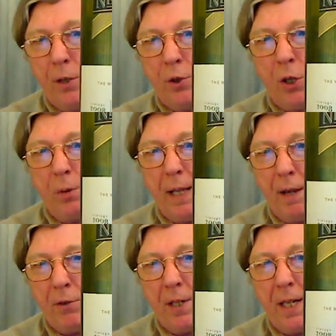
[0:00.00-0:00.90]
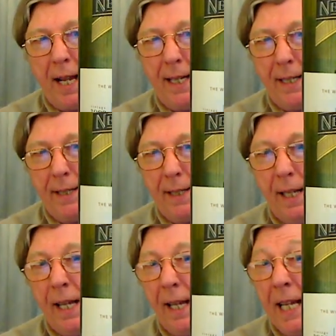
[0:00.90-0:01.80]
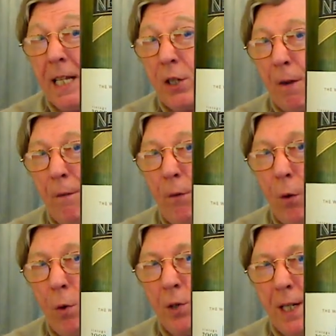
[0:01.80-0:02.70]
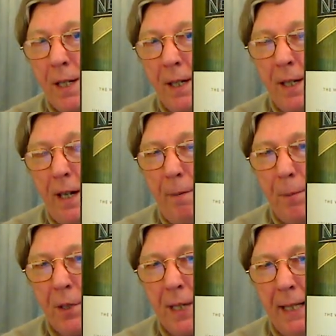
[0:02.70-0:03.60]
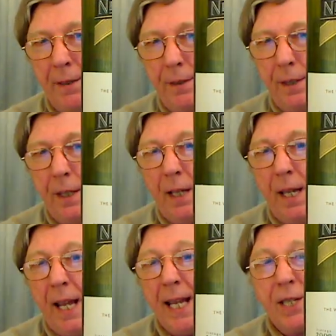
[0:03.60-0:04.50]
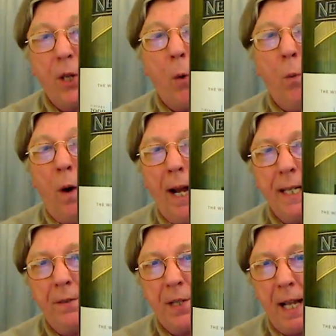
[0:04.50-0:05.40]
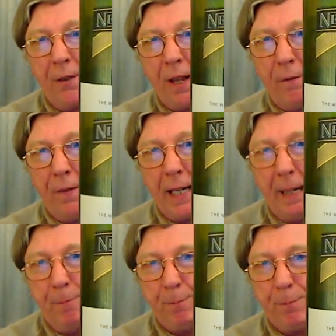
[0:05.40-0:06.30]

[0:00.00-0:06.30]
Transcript: 2008. It's 14.5%. It's wine of South Africa.